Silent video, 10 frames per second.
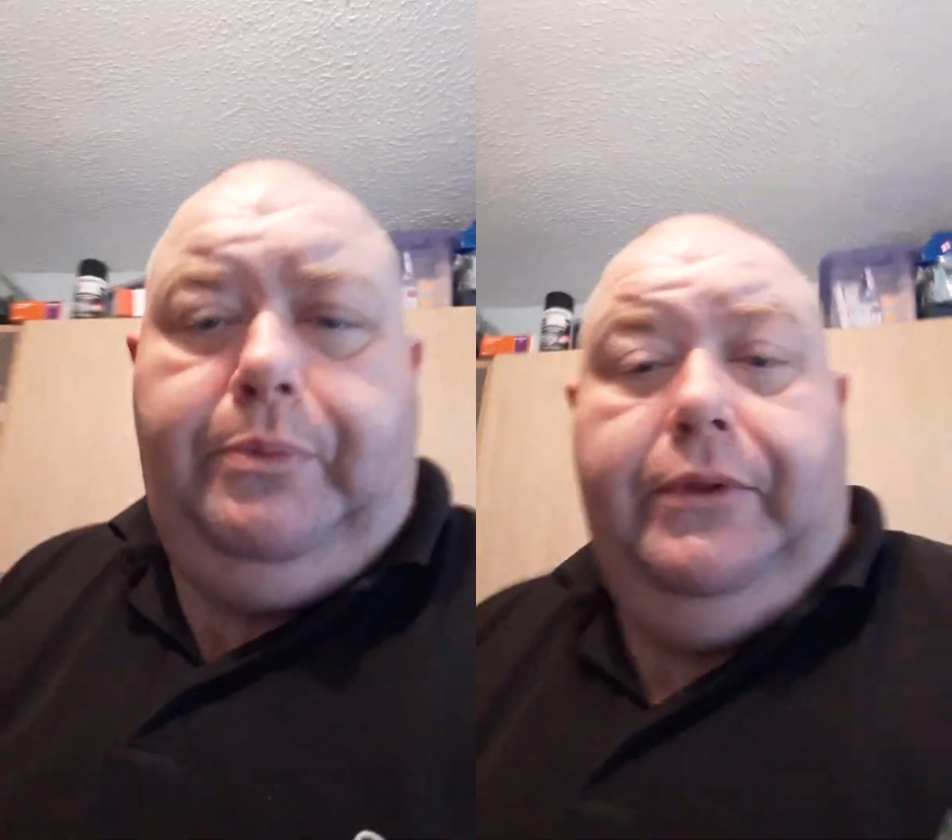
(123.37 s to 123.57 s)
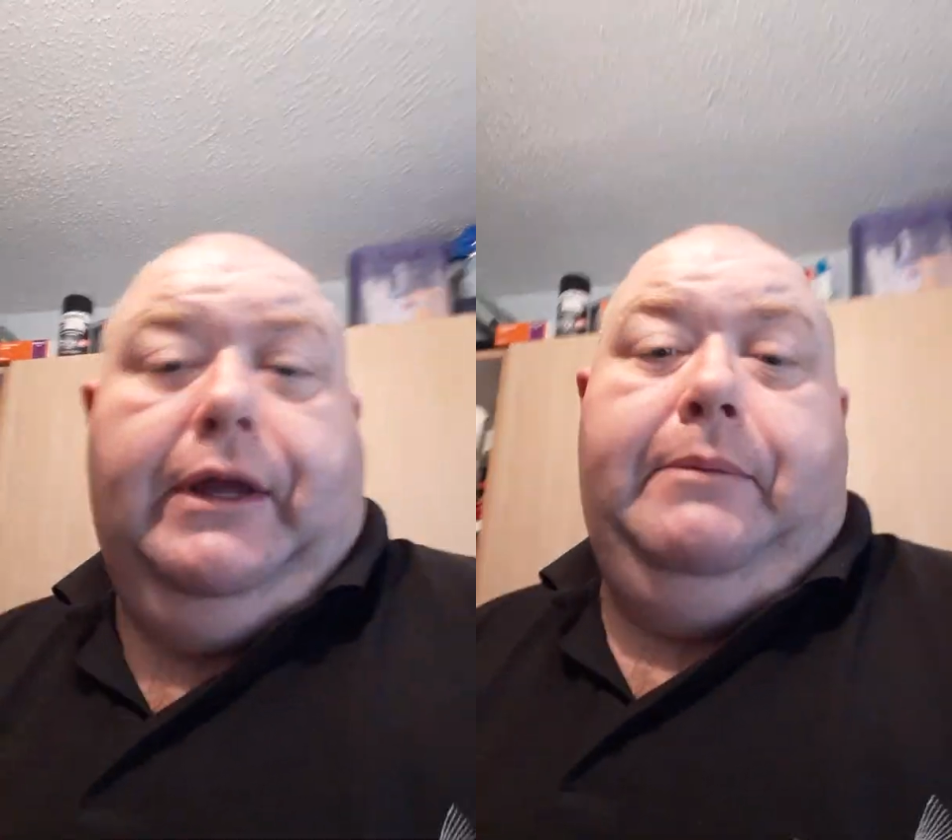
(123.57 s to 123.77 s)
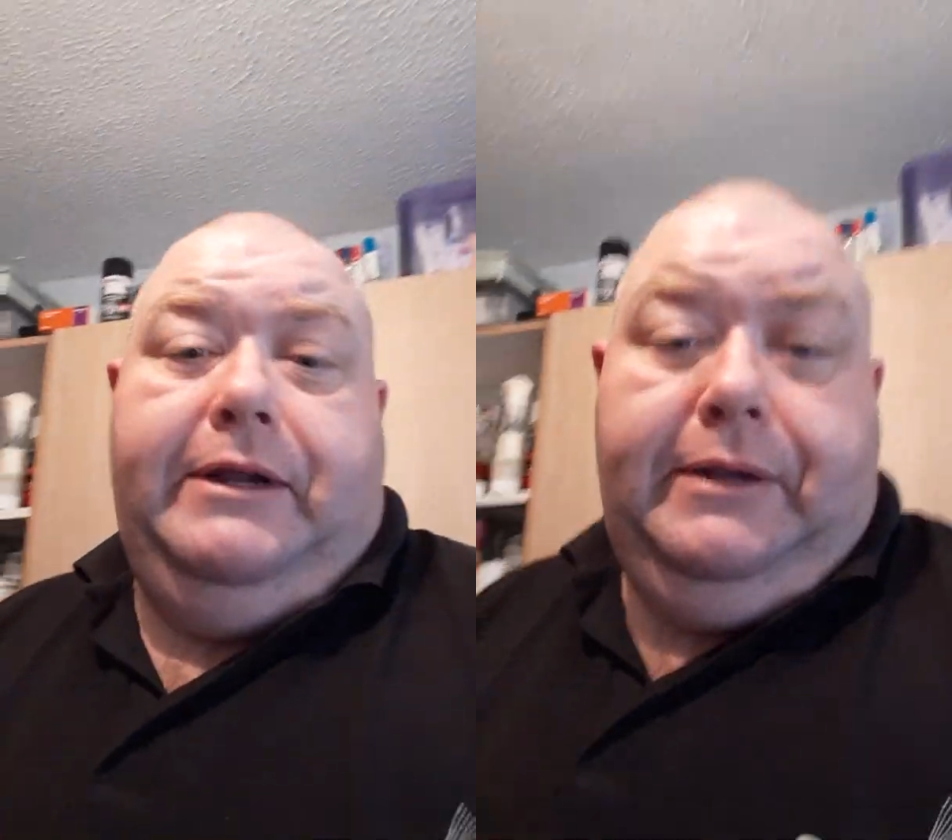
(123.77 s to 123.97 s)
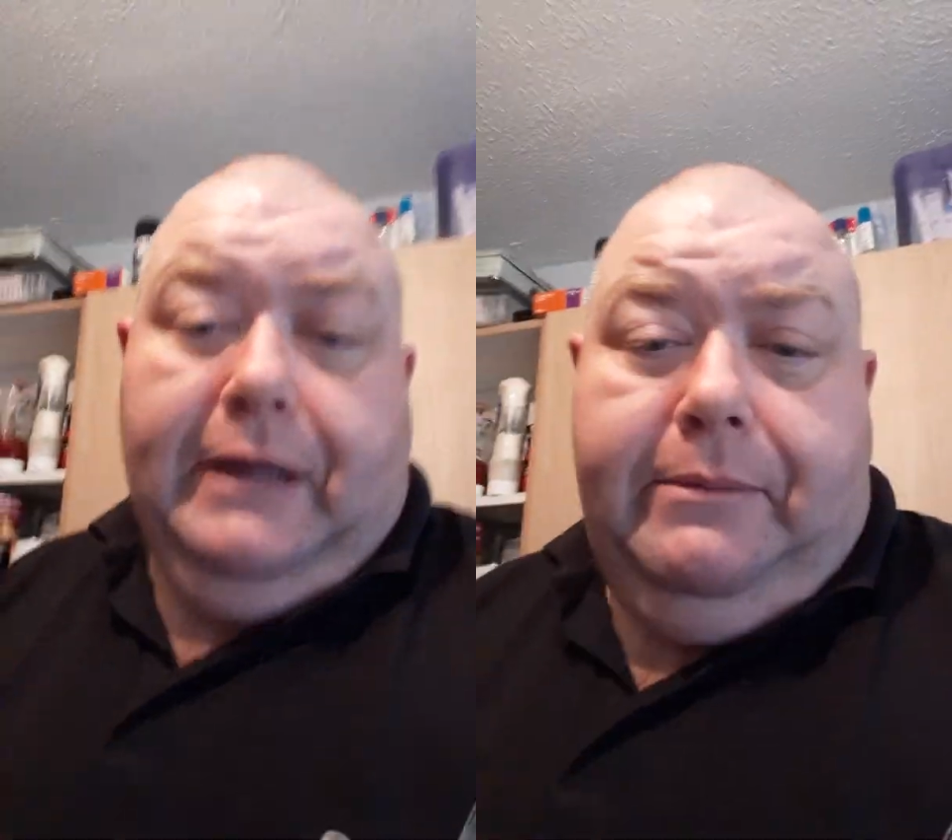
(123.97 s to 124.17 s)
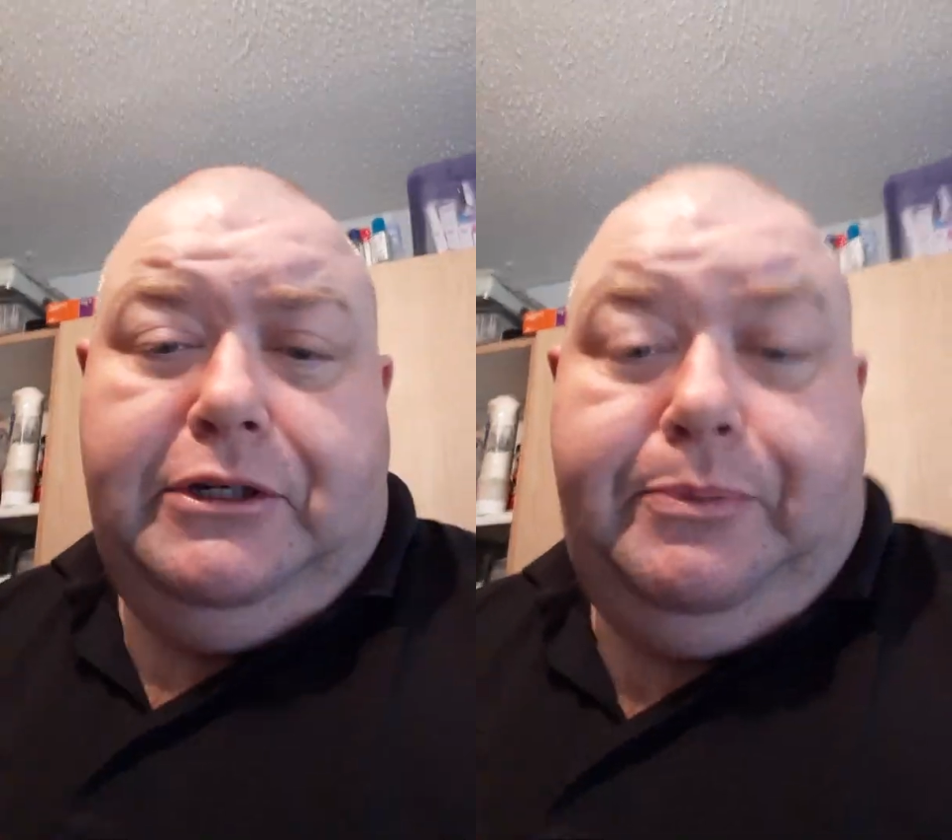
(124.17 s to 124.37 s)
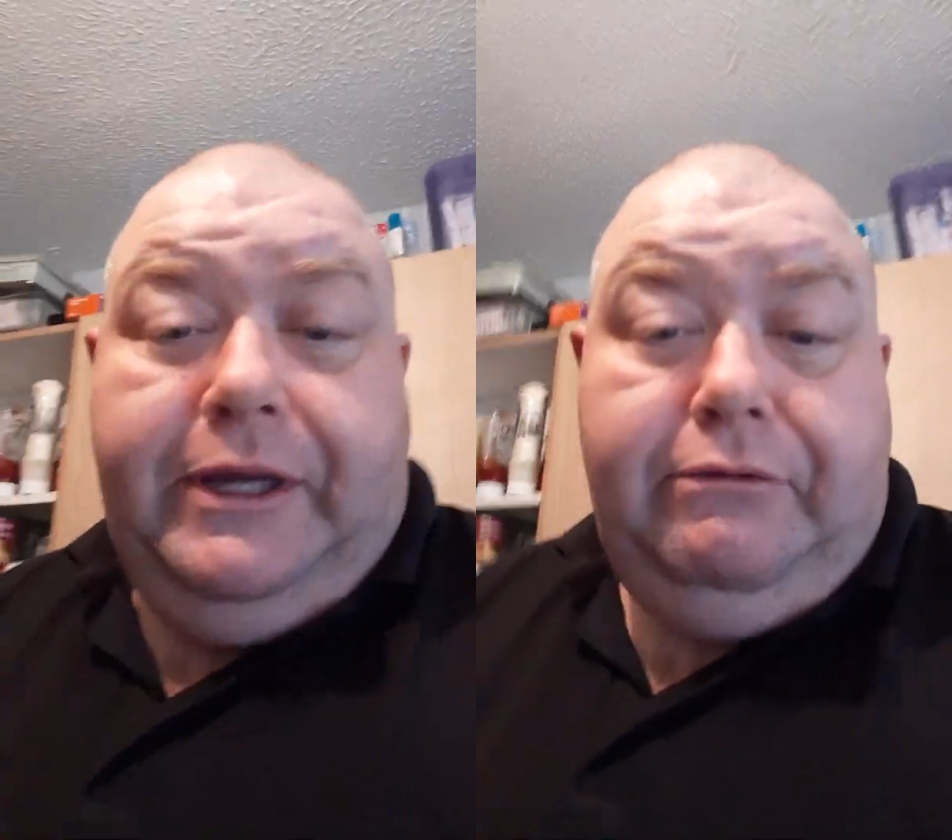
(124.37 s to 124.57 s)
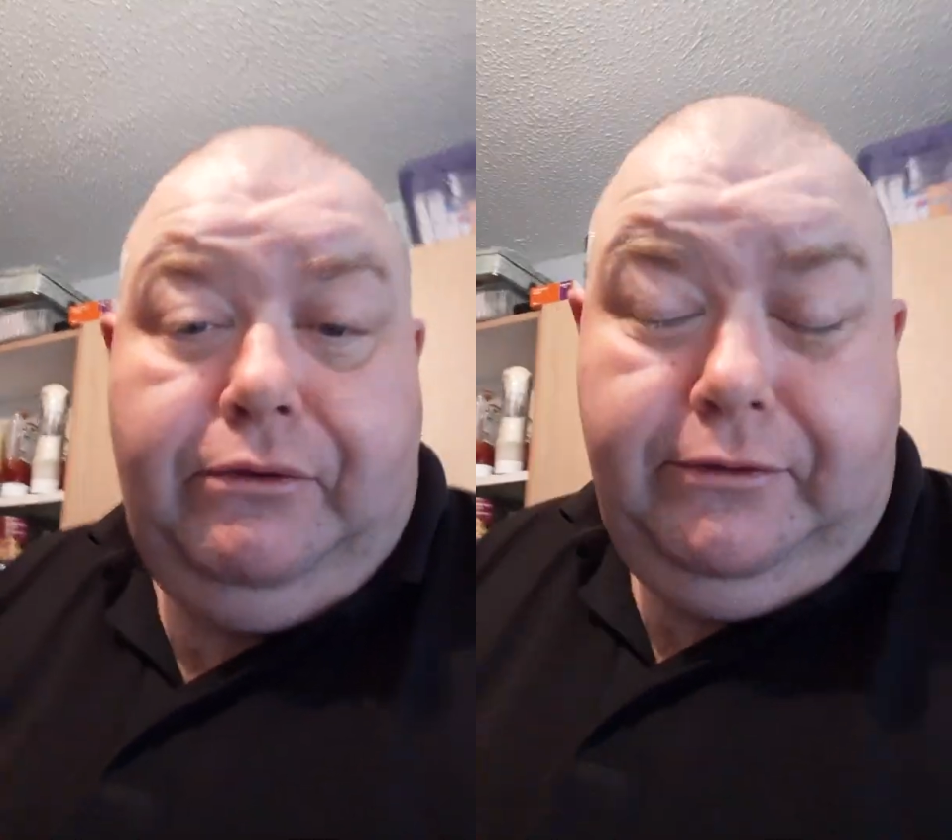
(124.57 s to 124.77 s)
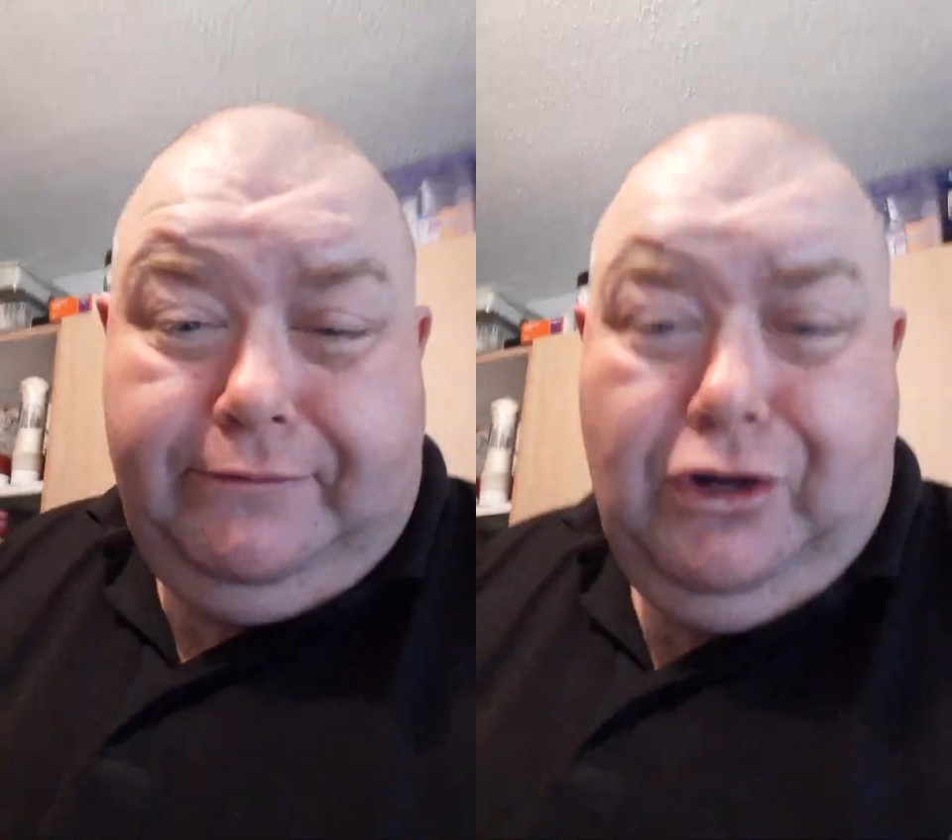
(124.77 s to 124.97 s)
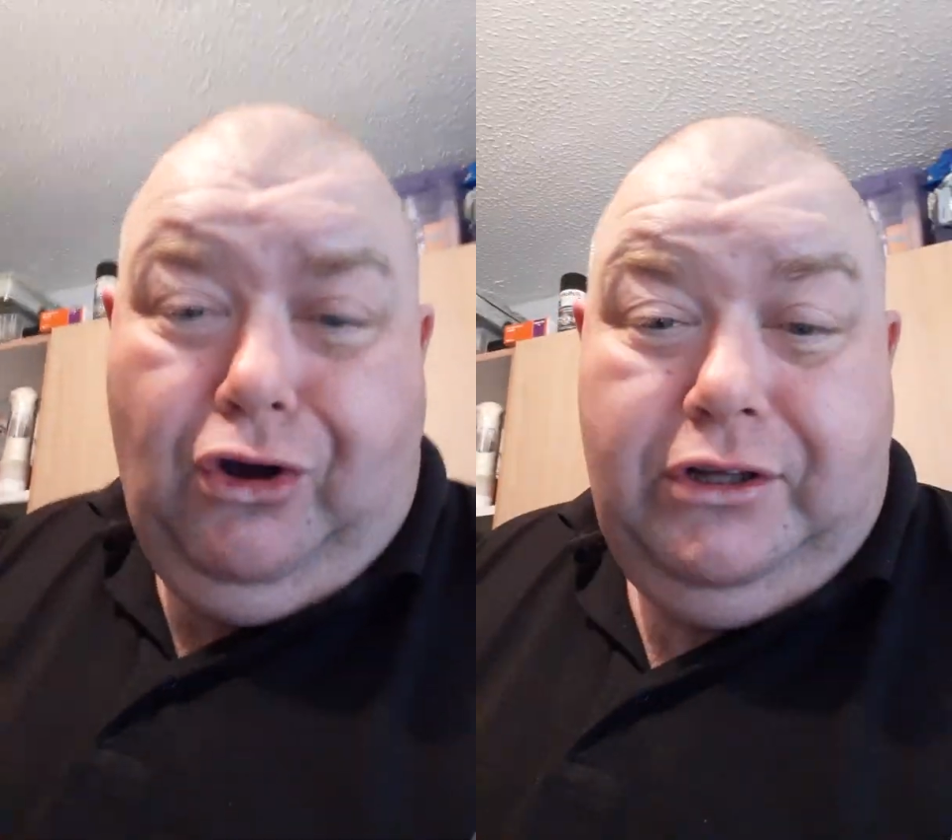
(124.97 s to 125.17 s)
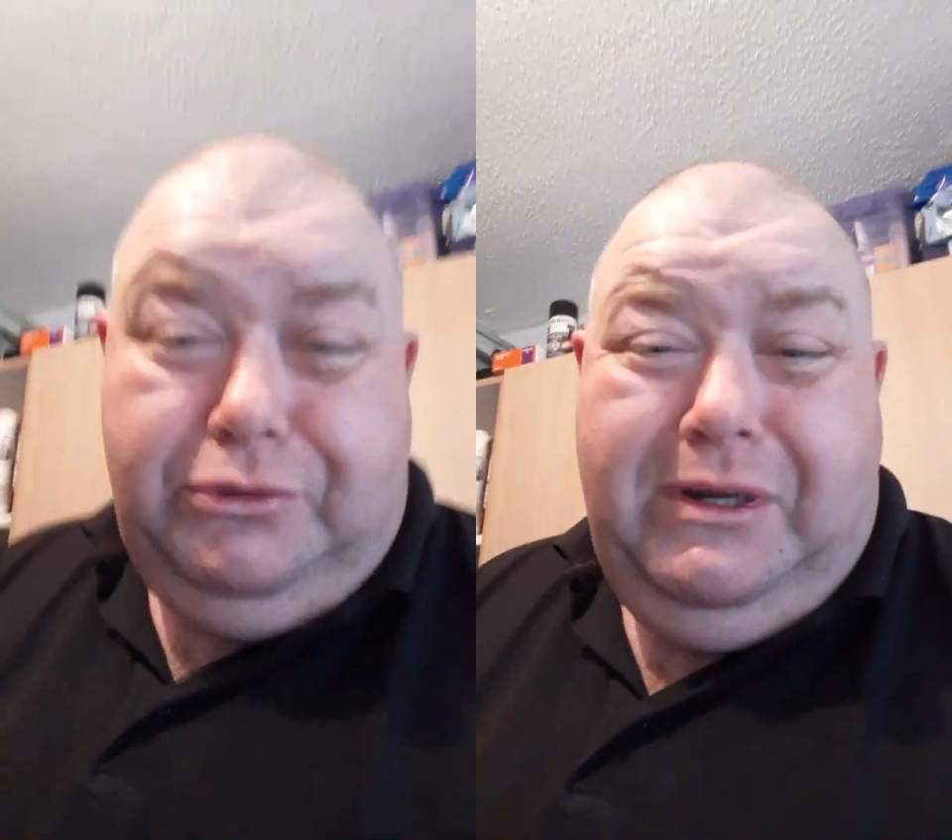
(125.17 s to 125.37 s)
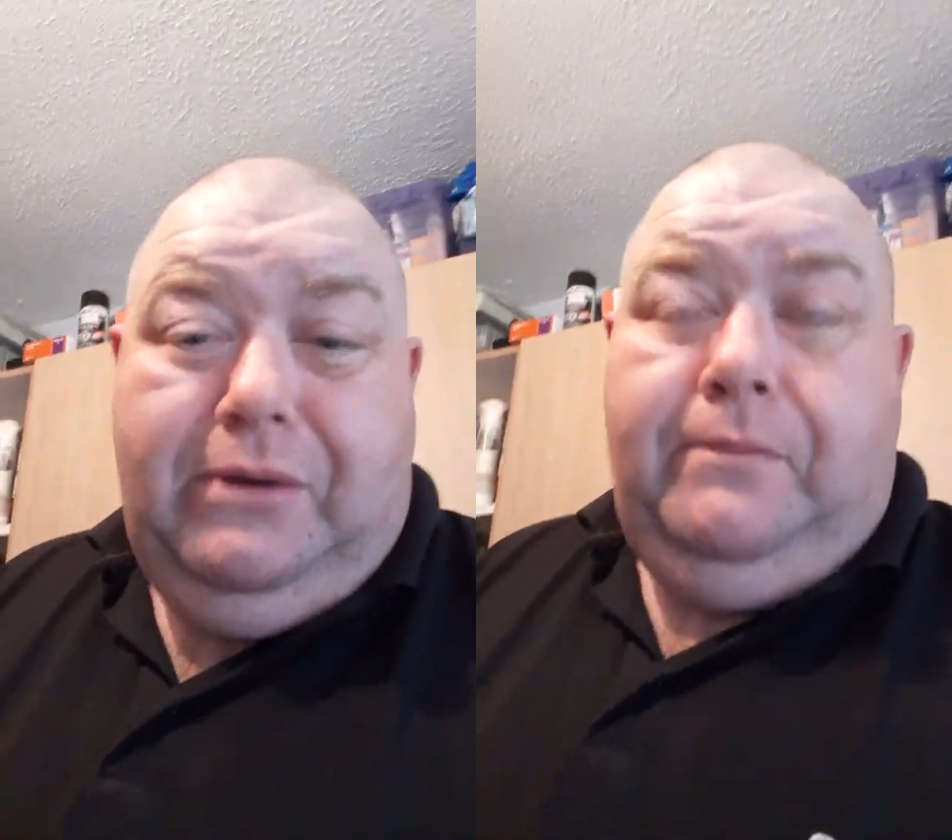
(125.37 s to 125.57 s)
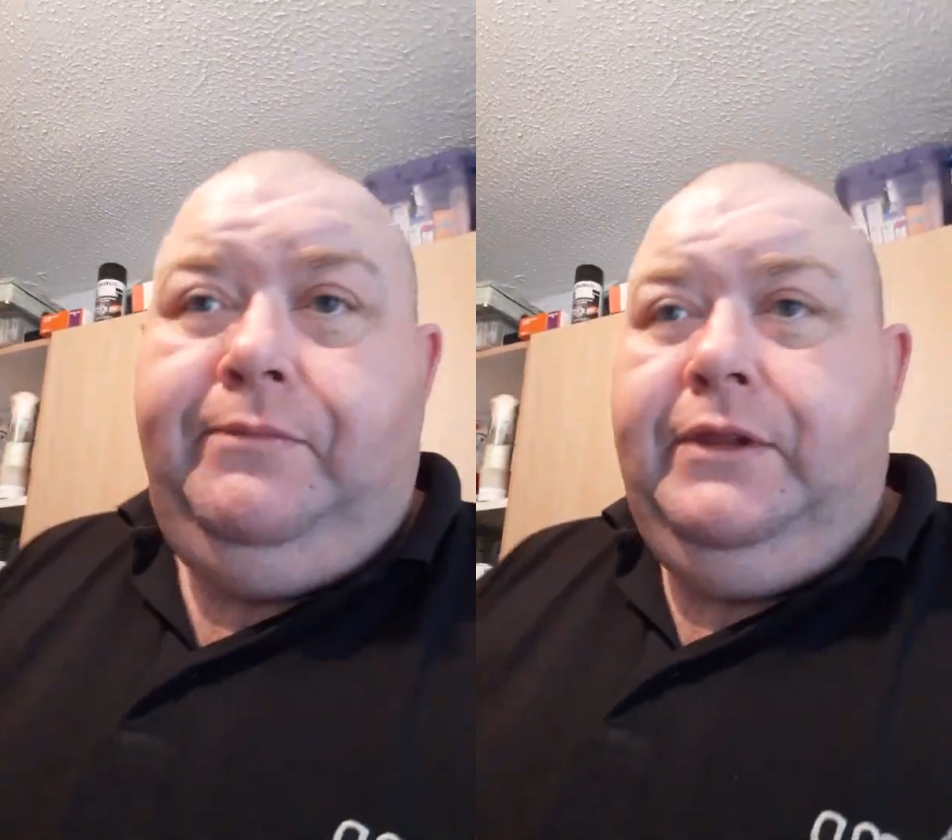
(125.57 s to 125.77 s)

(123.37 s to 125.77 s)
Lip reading: how much beetroot you've got as well.